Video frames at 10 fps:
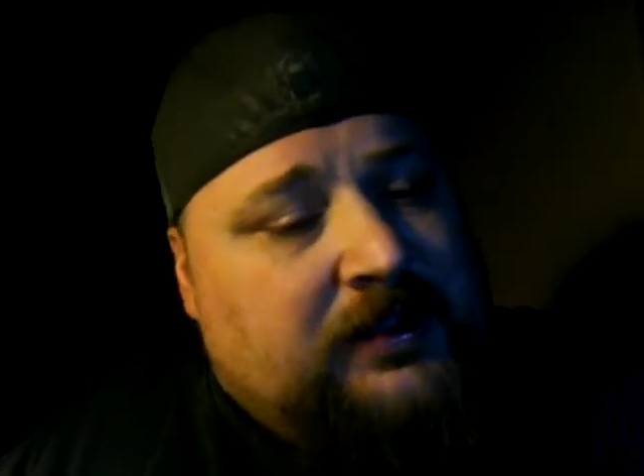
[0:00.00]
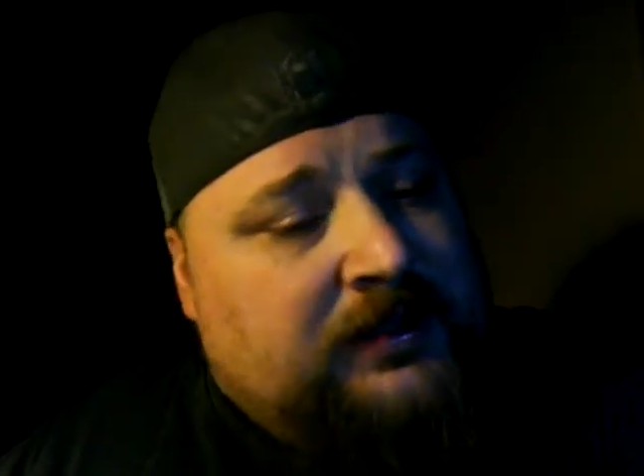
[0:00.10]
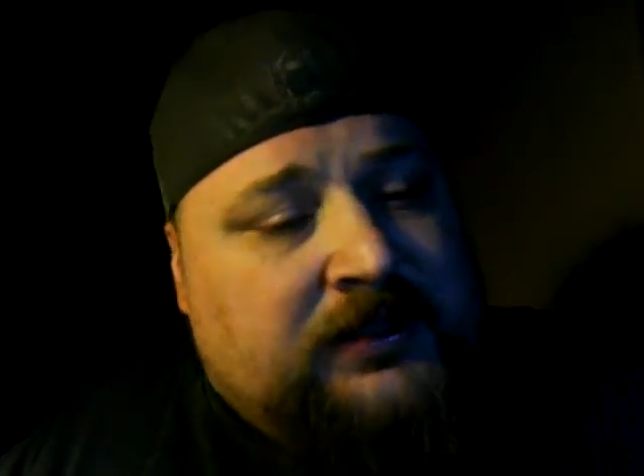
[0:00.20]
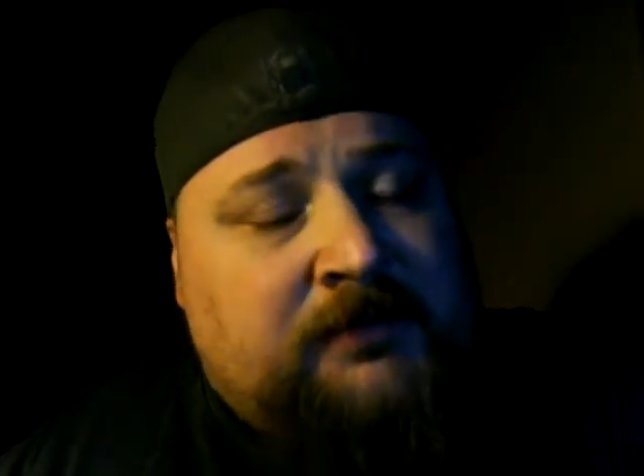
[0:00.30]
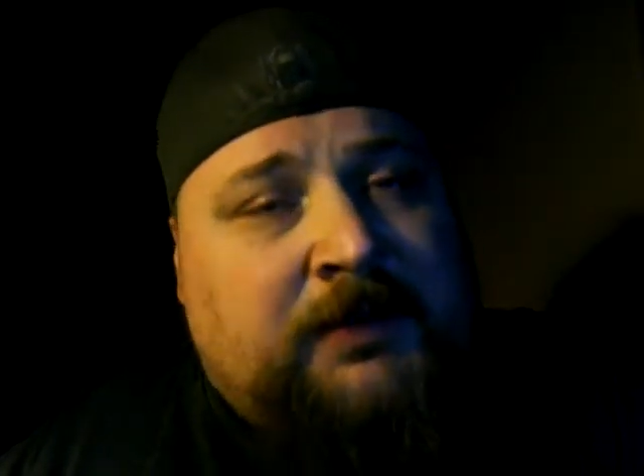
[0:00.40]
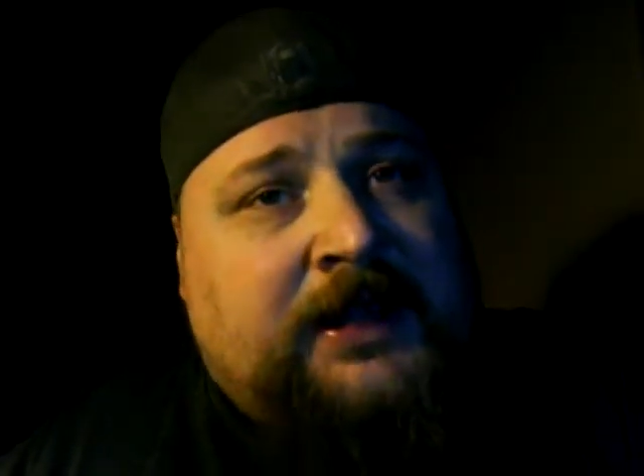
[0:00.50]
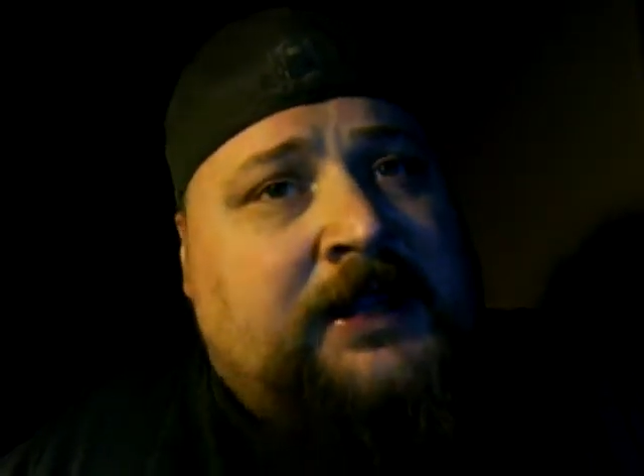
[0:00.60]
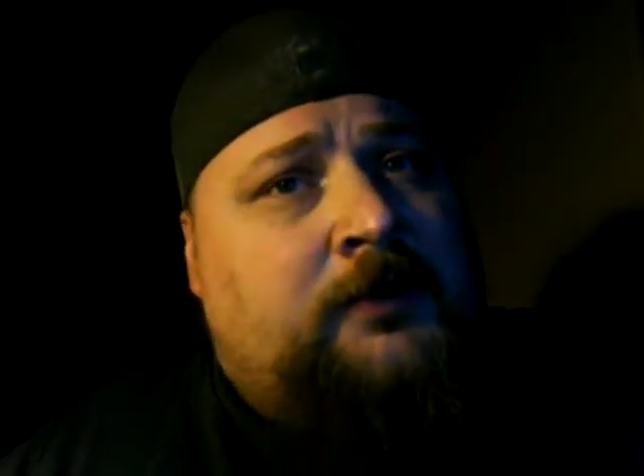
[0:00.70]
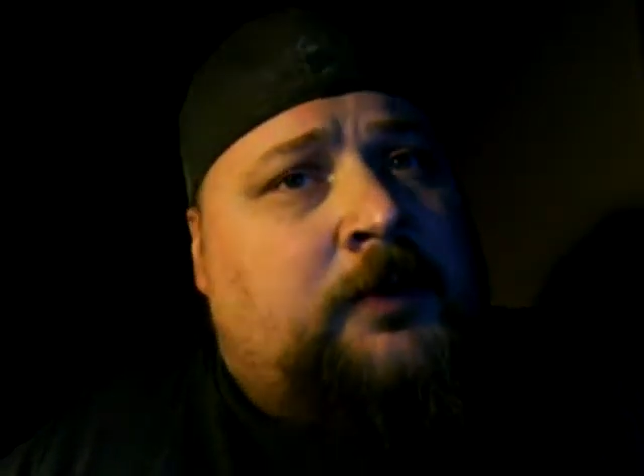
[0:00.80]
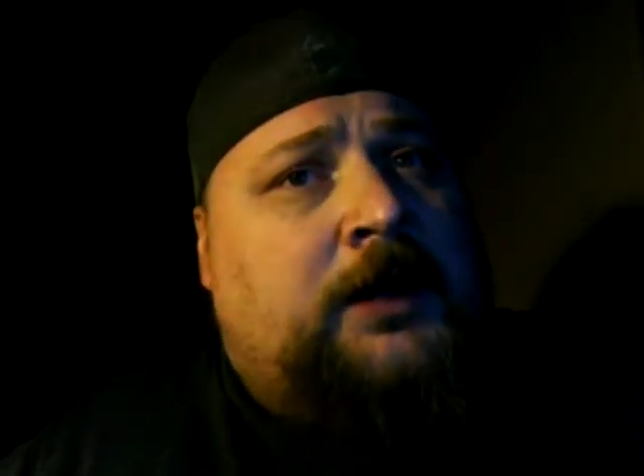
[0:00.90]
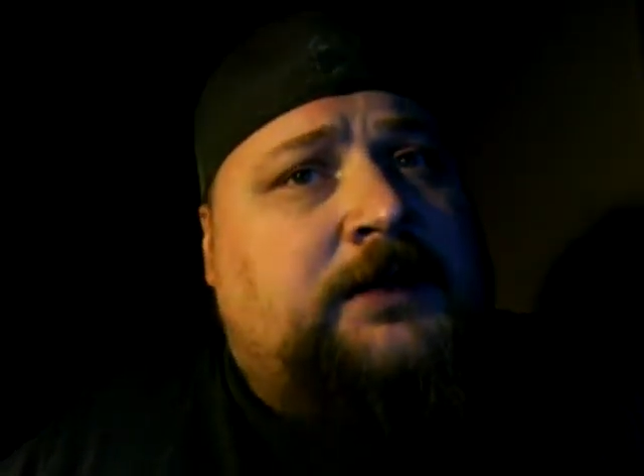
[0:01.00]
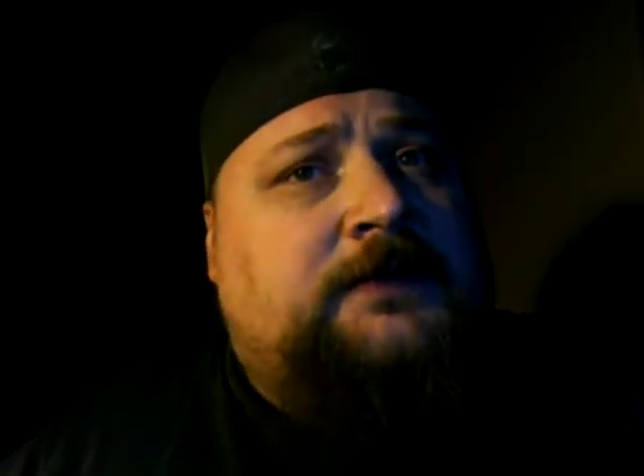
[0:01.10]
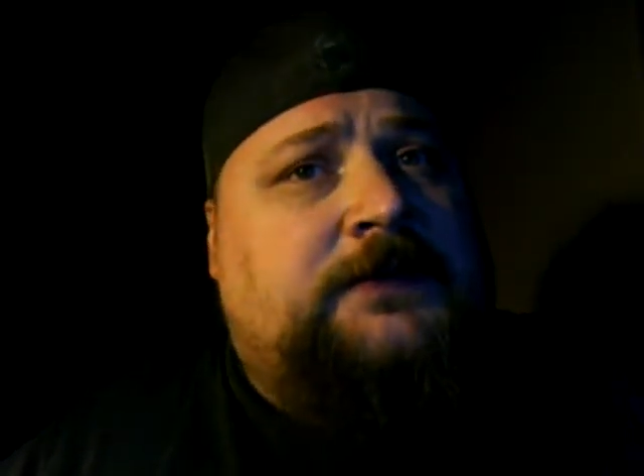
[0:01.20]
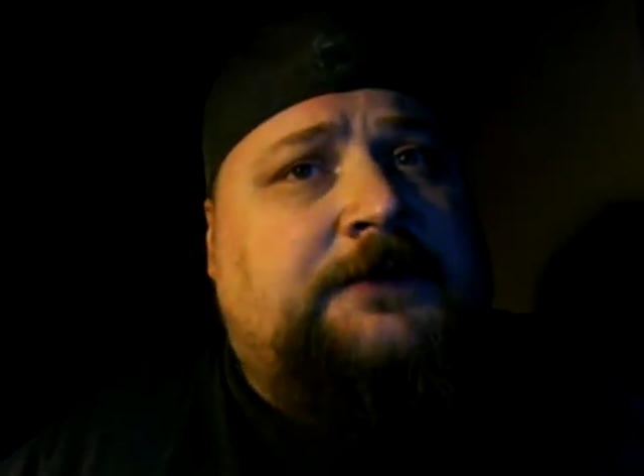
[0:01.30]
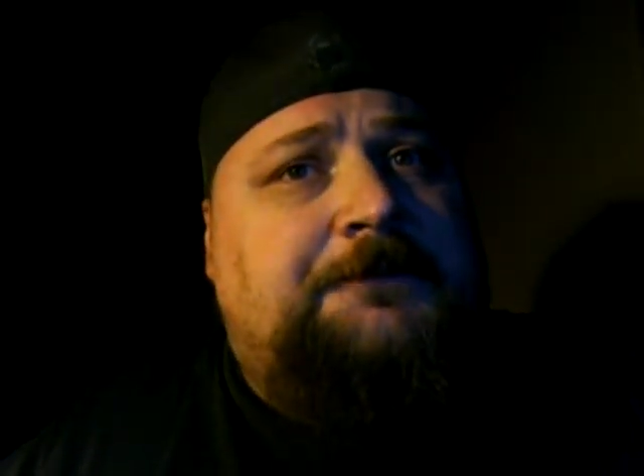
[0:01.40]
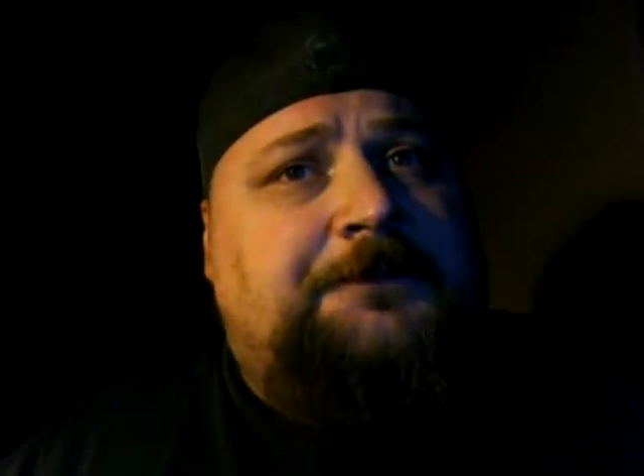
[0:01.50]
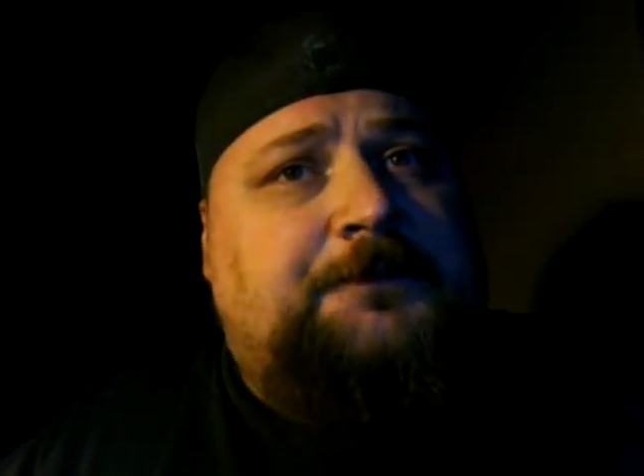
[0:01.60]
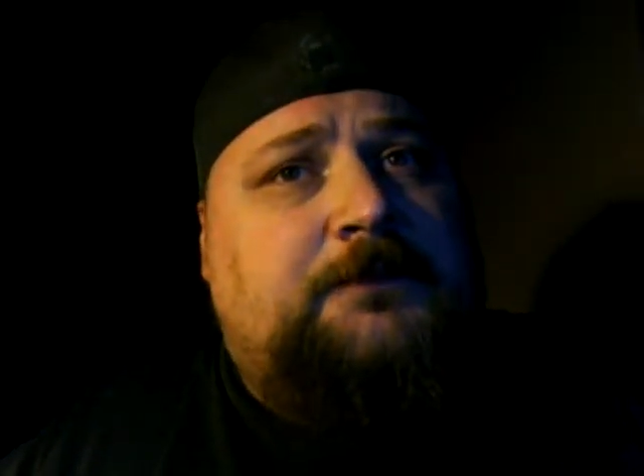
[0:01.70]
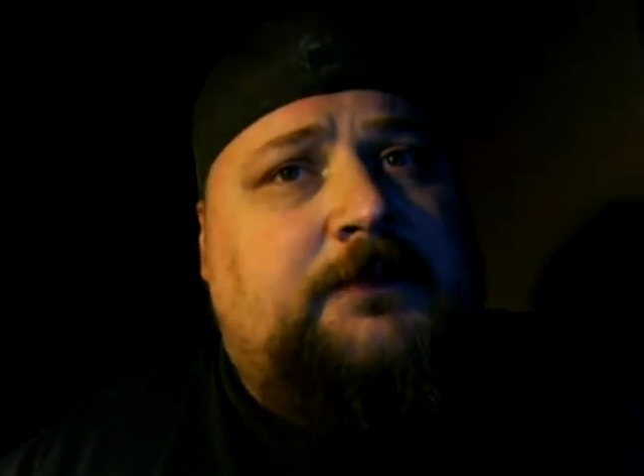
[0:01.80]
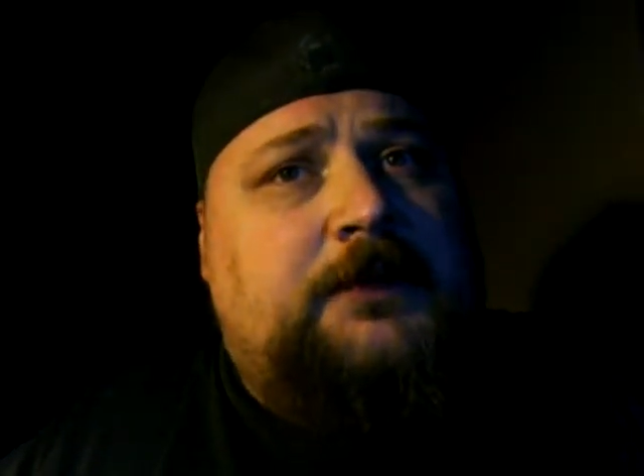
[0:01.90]
I love my Airwalks,
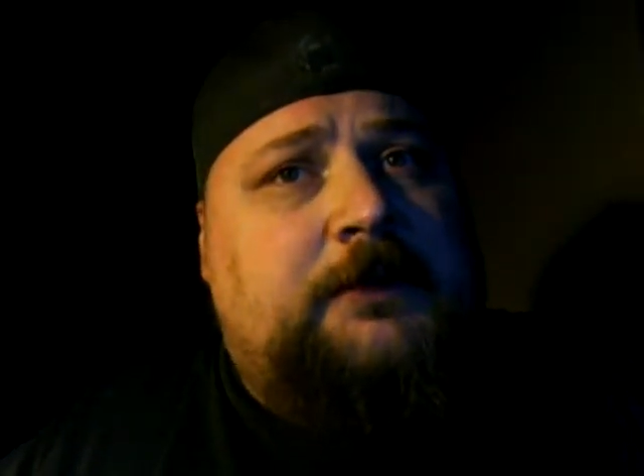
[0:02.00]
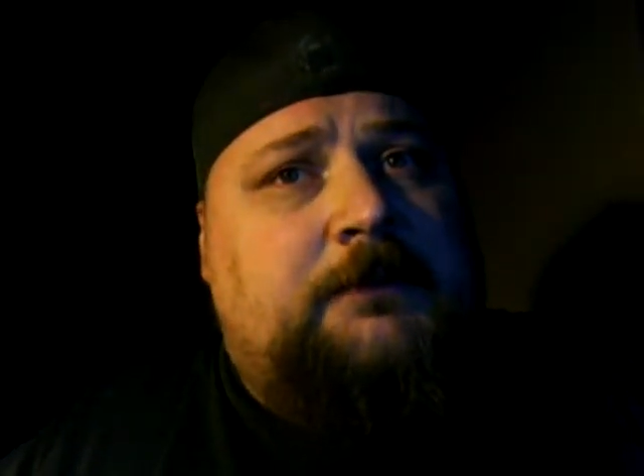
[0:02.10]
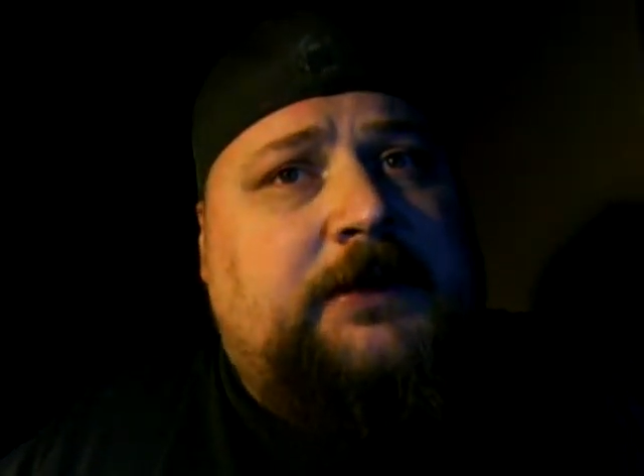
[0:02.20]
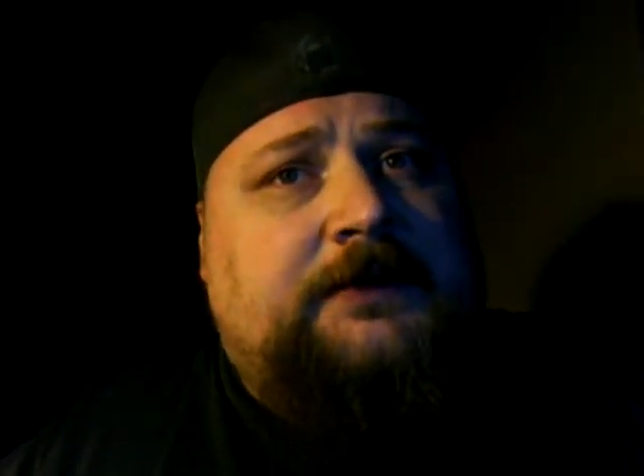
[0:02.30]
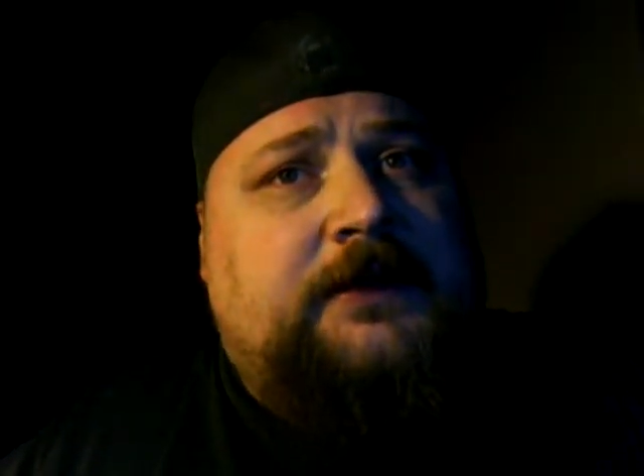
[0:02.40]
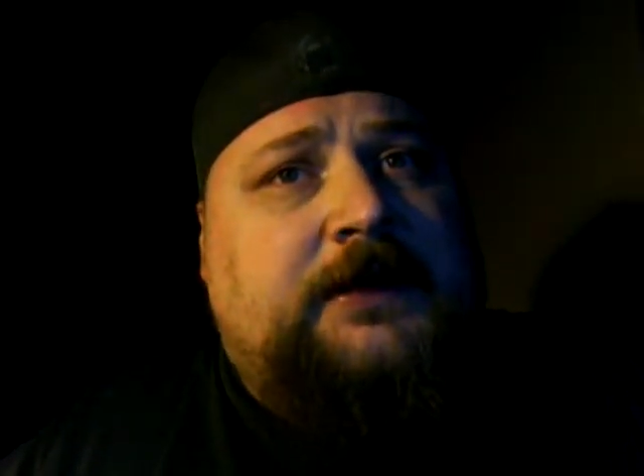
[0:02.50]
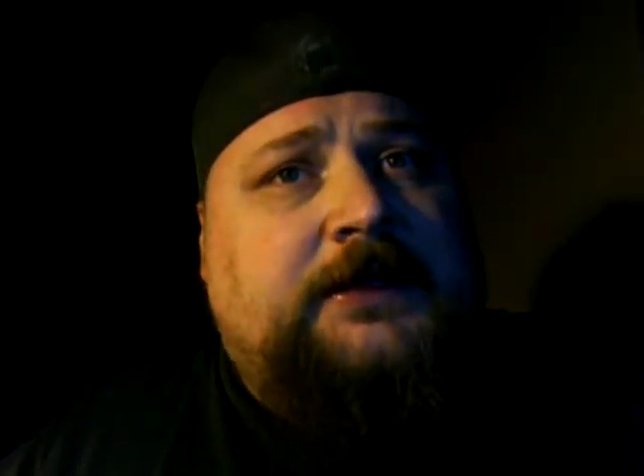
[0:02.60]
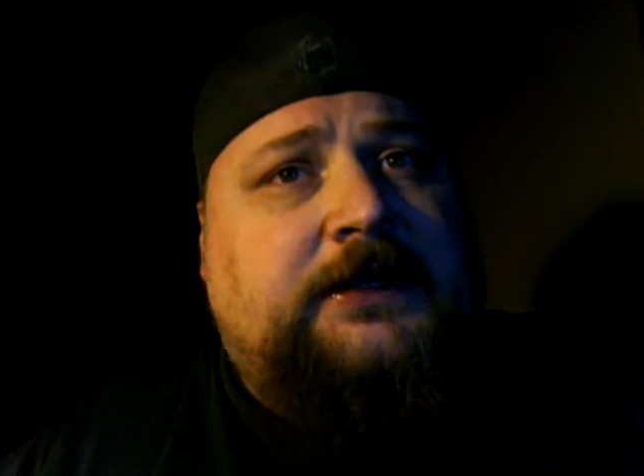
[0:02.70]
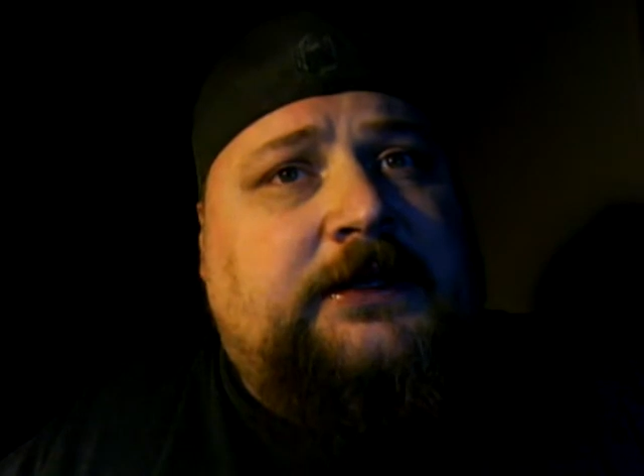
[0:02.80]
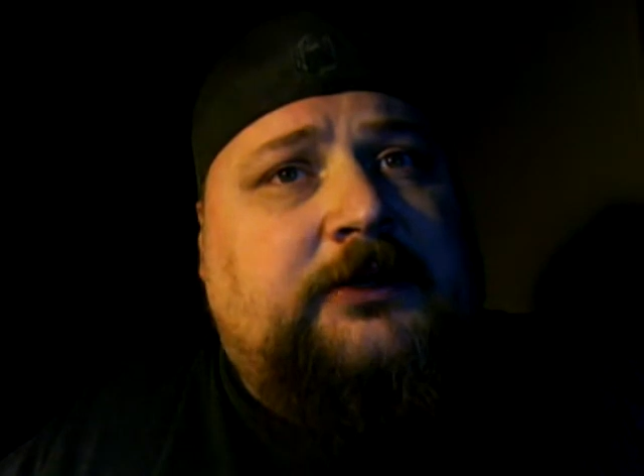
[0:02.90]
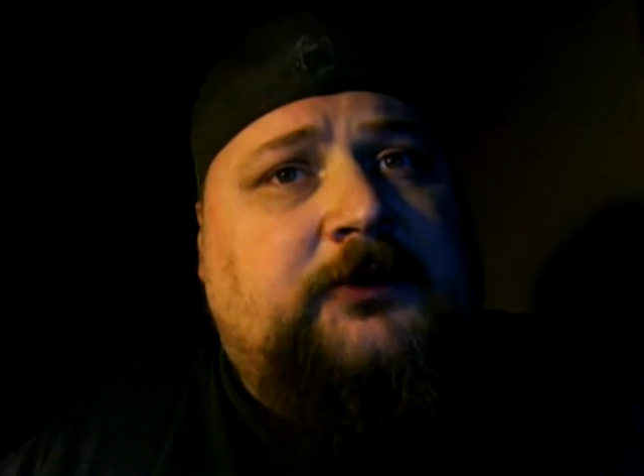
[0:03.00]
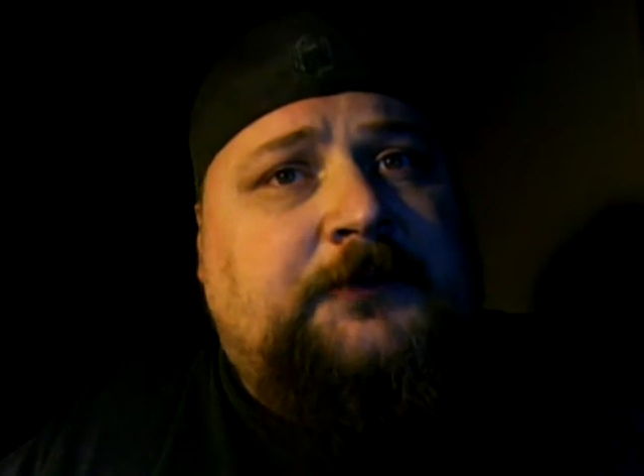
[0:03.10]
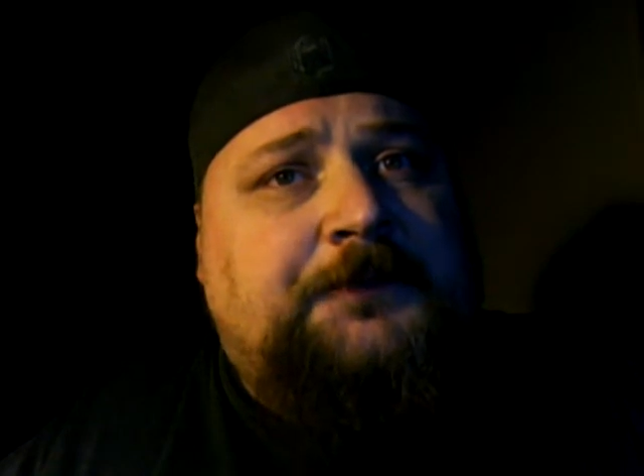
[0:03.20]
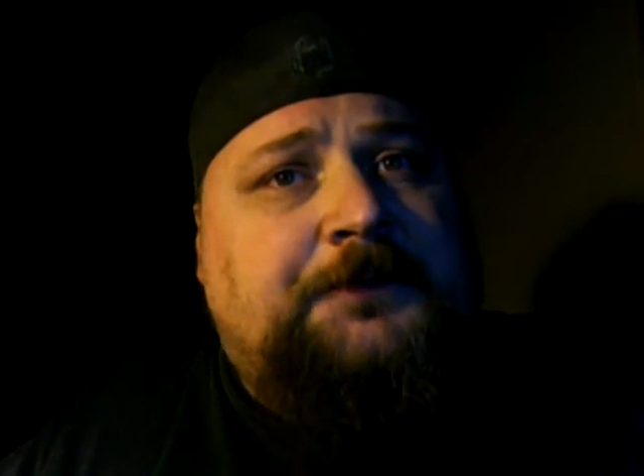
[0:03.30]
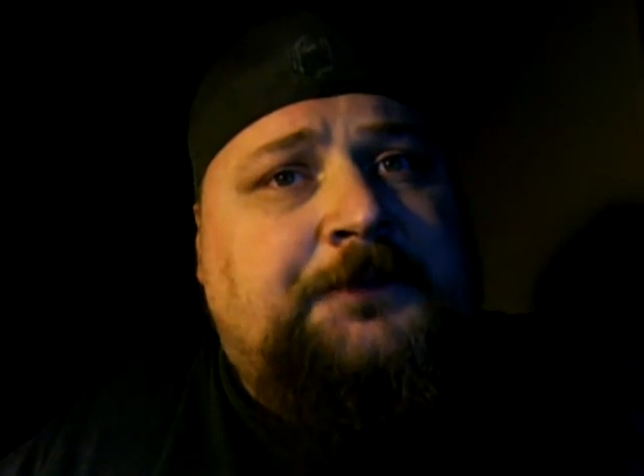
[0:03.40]
but anywho,